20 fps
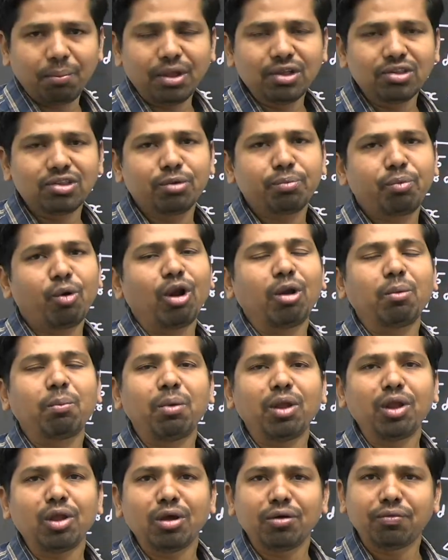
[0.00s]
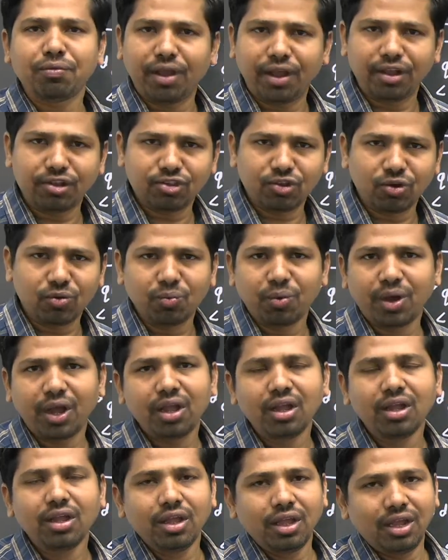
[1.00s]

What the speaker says: Means the point P of x comma y